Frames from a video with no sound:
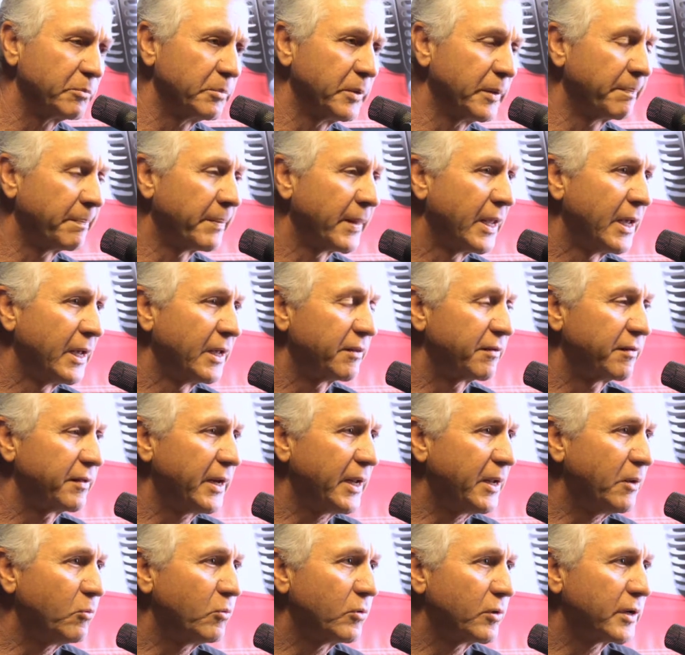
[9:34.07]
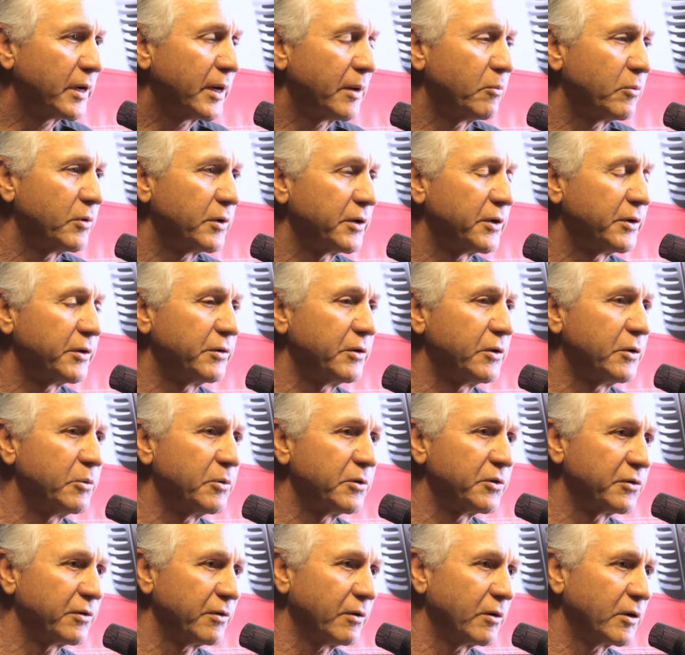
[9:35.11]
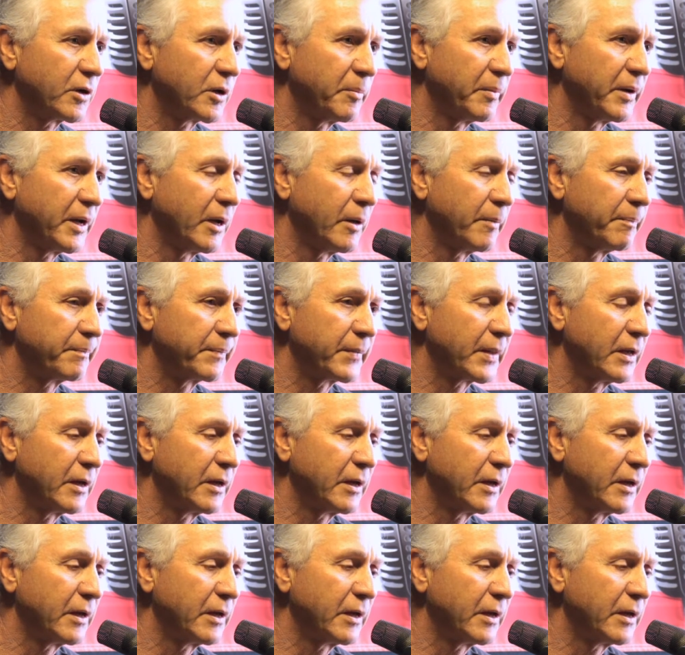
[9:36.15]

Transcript: But today what I wanted to do is talk about,